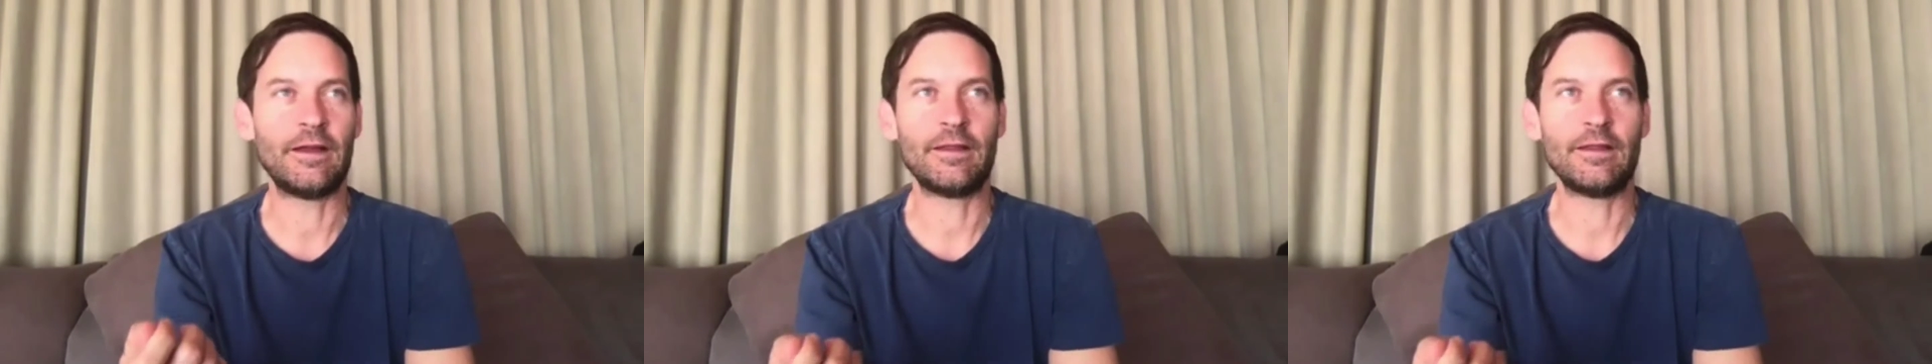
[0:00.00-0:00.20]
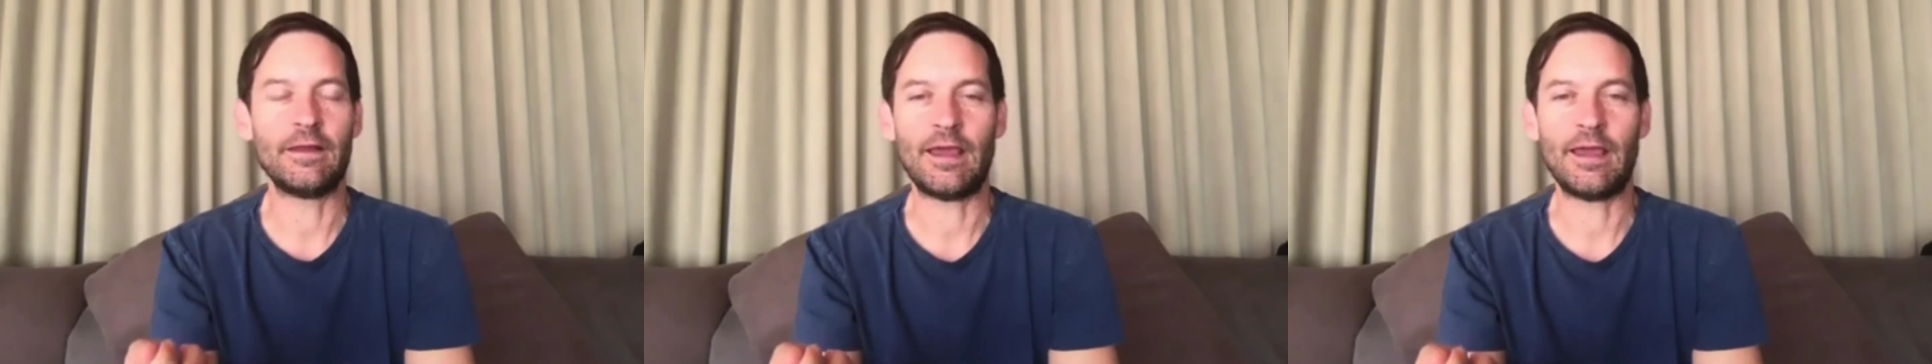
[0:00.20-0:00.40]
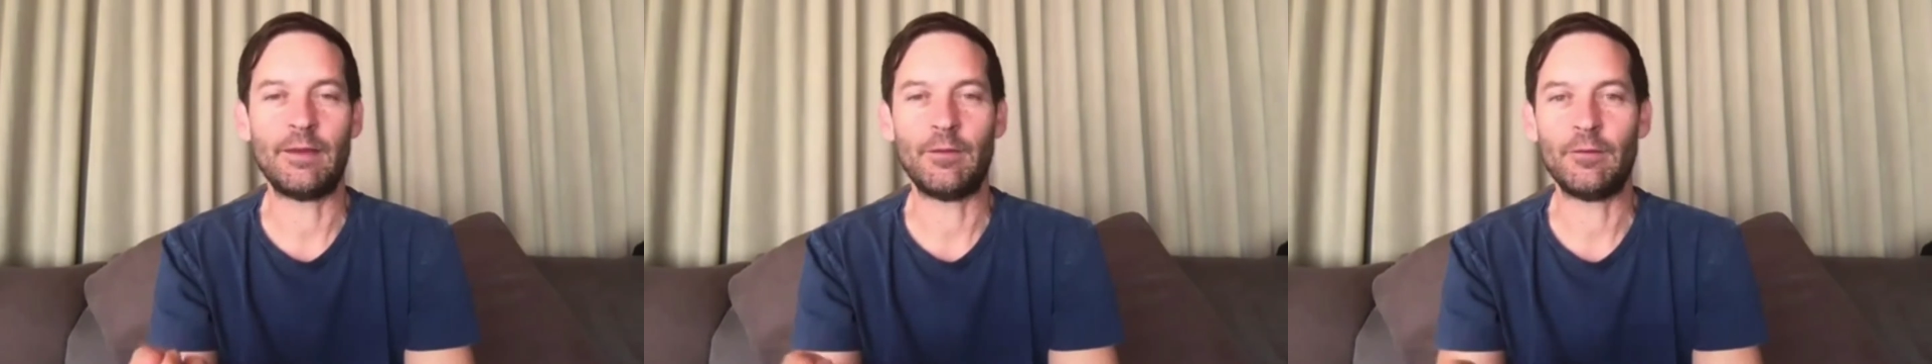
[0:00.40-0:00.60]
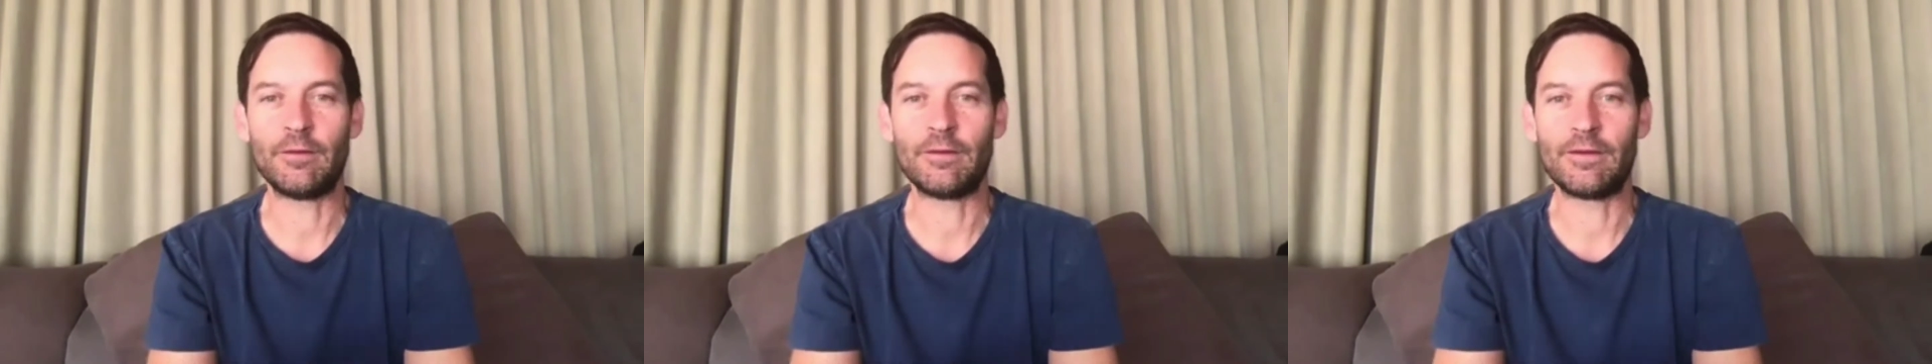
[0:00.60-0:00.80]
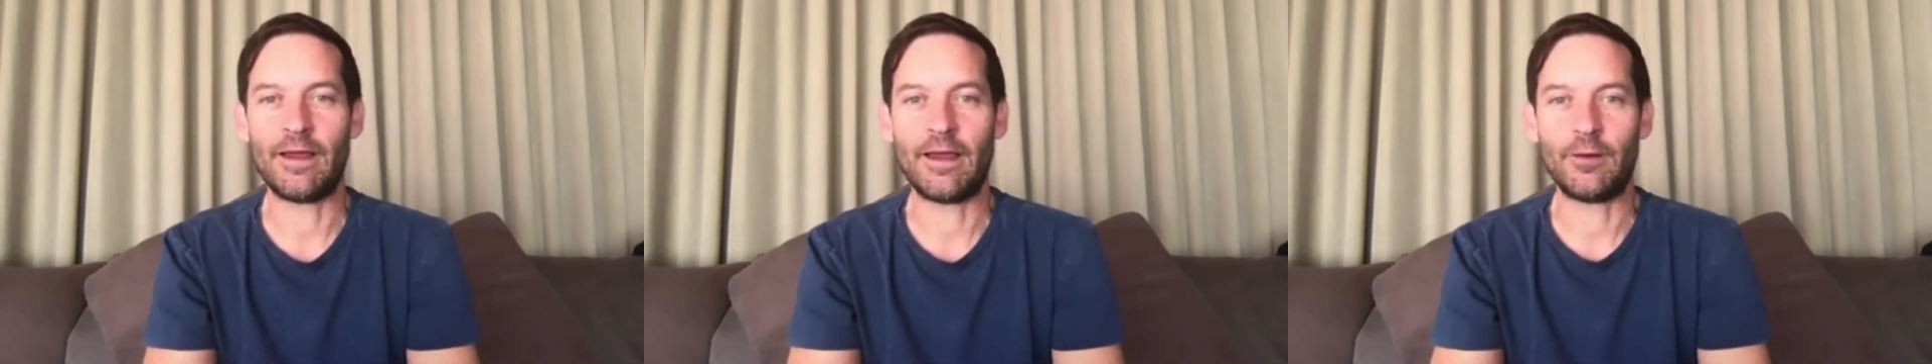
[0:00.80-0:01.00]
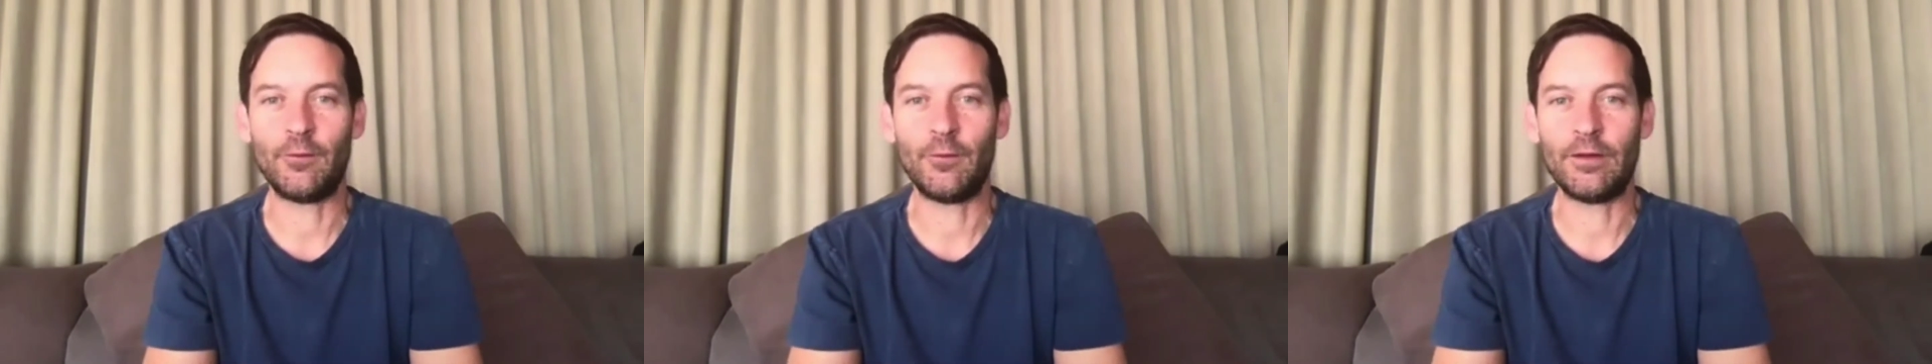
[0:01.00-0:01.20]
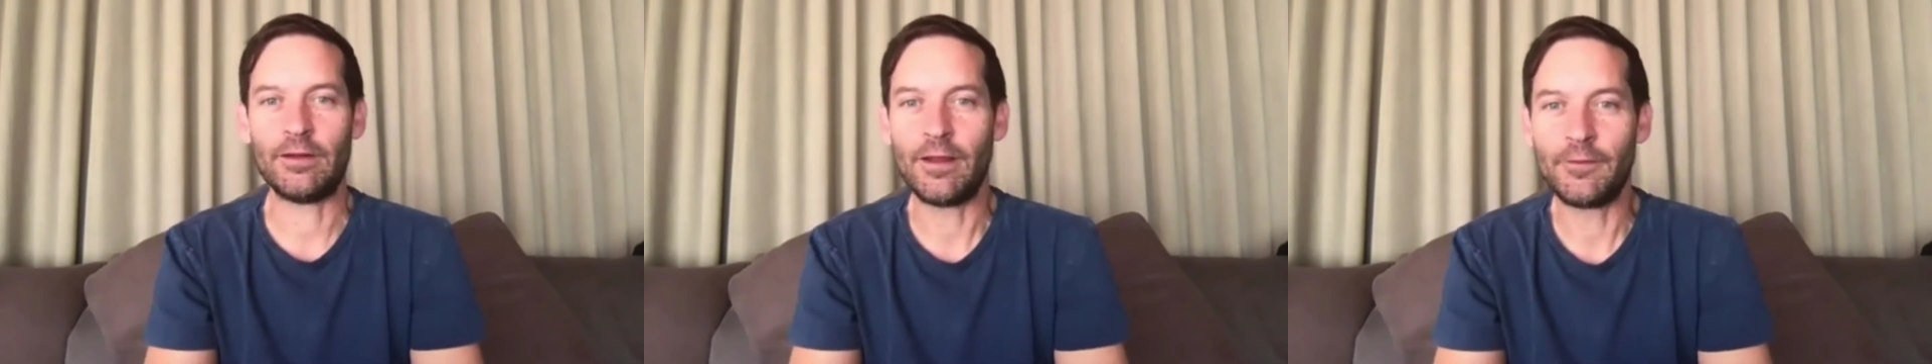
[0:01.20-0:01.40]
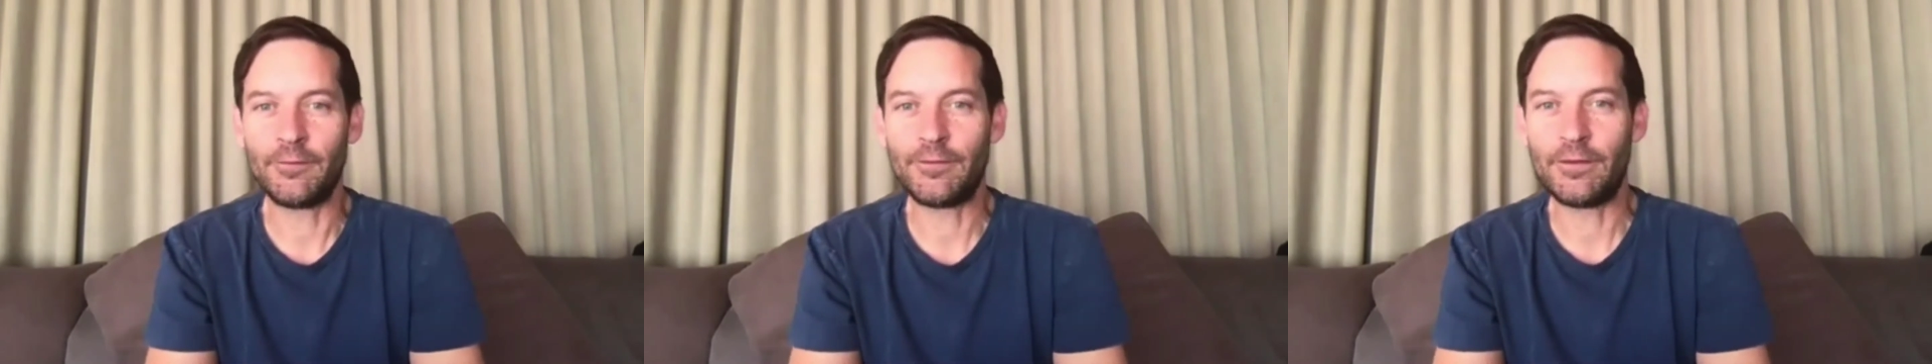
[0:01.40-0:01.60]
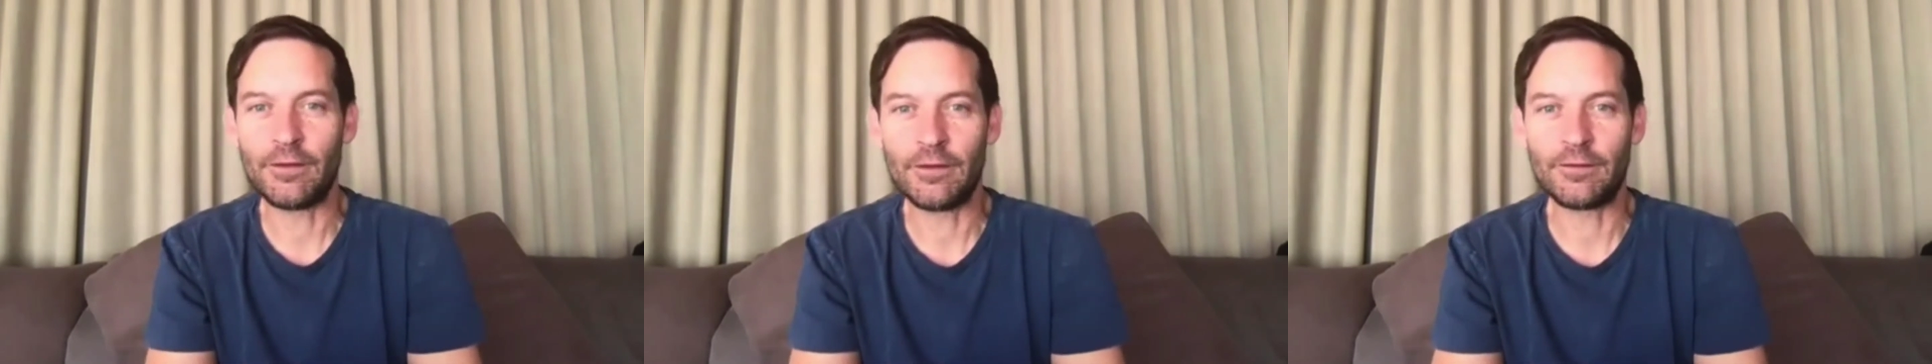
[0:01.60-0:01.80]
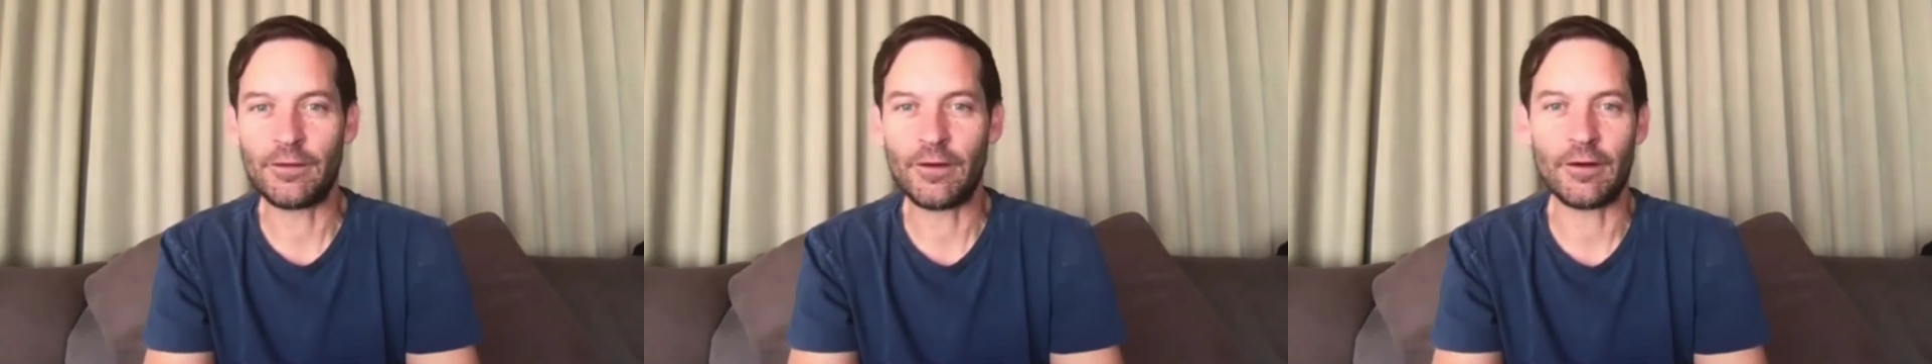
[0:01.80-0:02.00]
I think Amy was like, we'd love
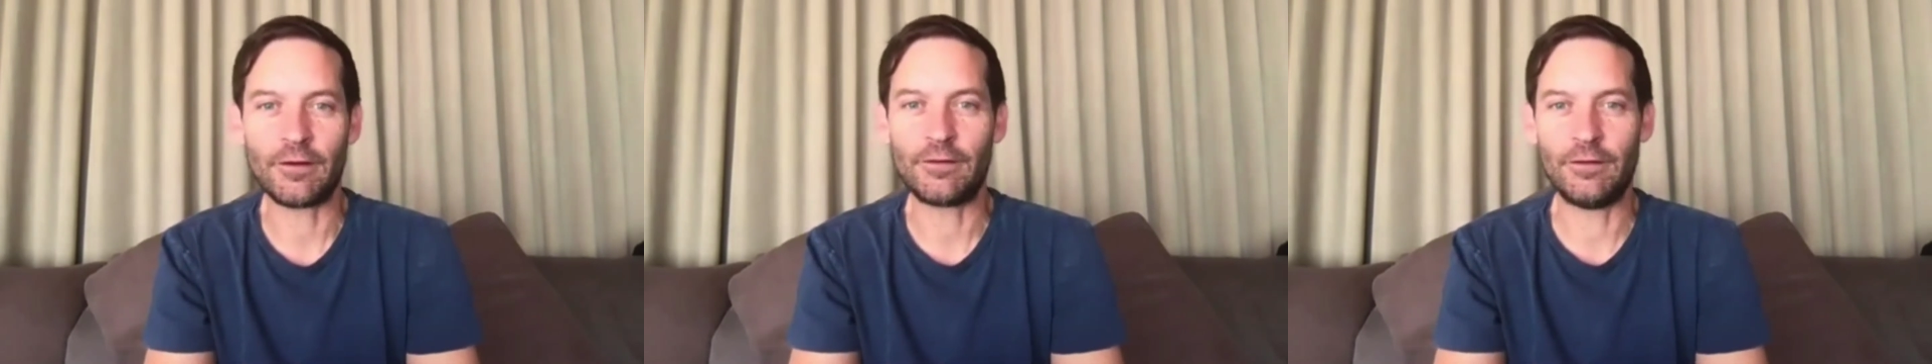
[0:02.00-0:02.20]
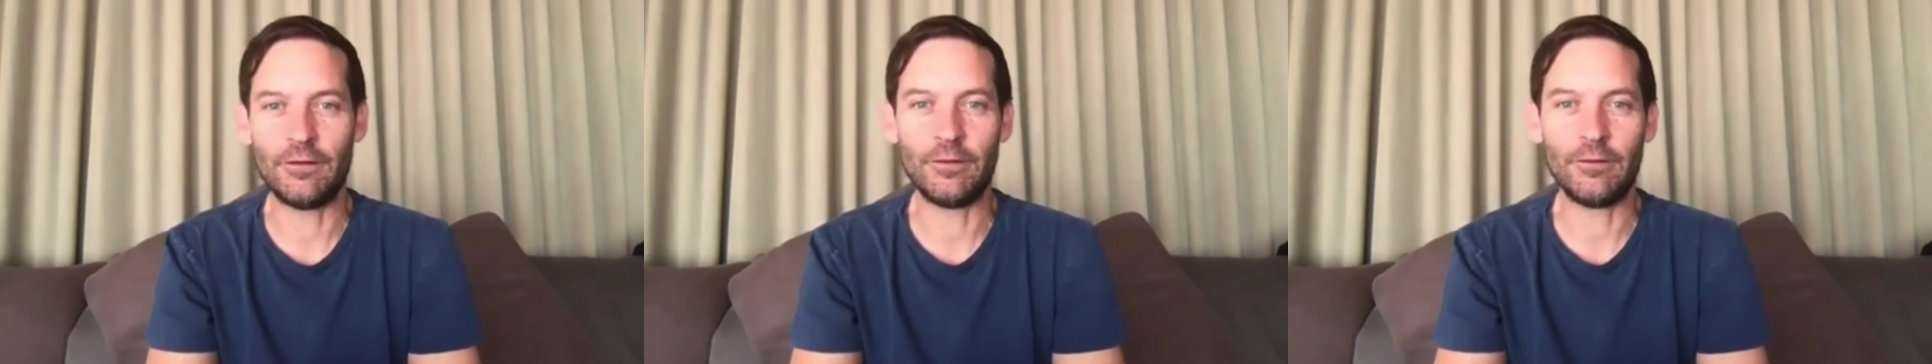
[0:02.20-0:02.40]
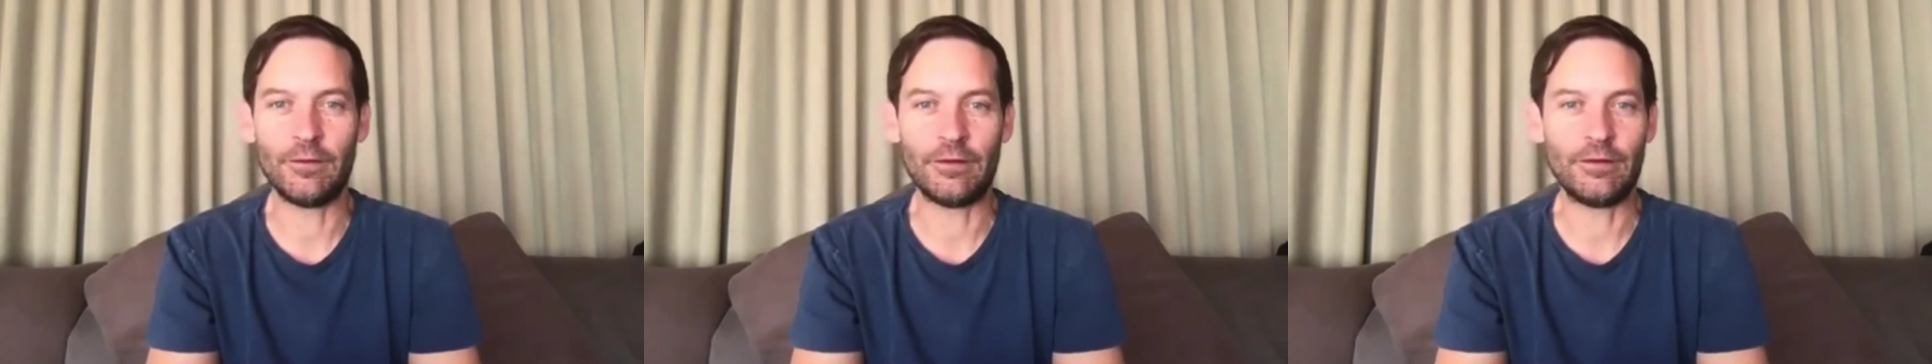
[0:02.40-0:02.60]
to talk to you,